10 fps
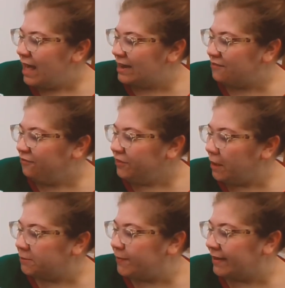and he
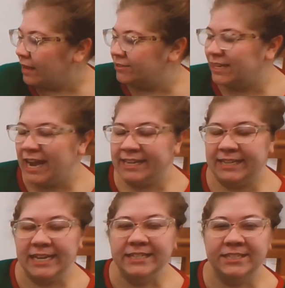flopped back outside
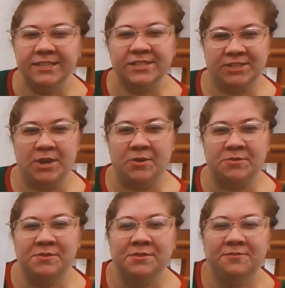and into the
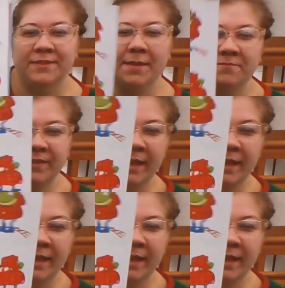snow, flop,